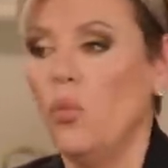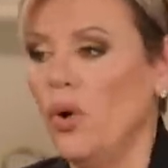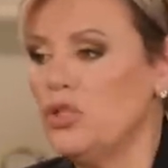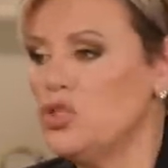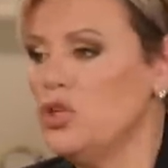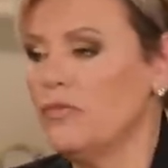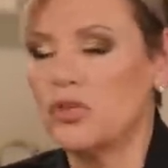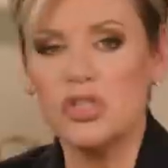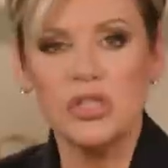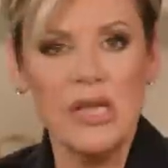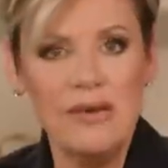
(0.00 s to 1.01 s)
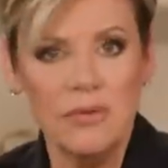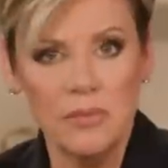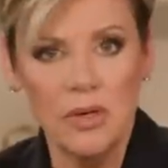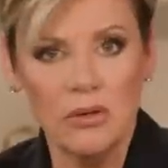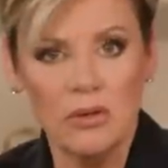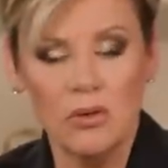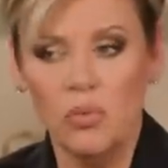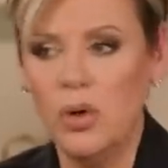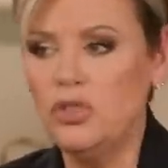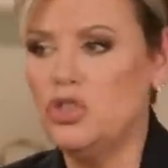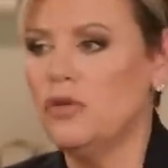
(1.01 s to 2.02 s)
once you've received a miracle,
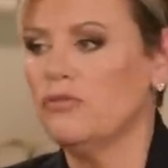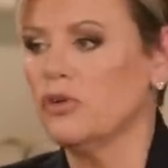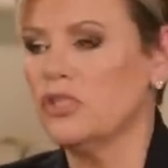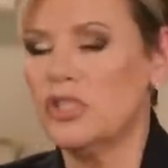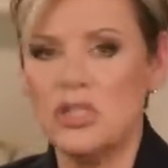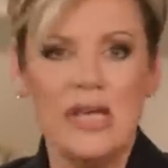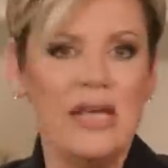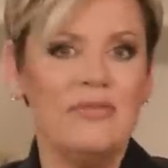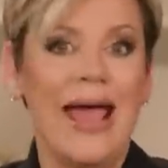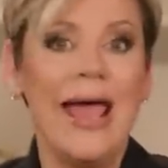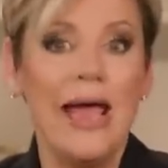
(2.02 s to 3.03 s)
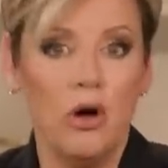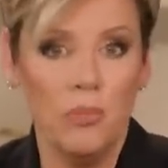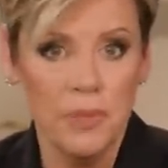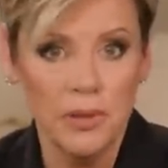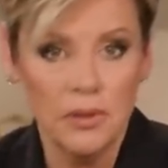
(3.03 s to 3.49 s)
once you've received help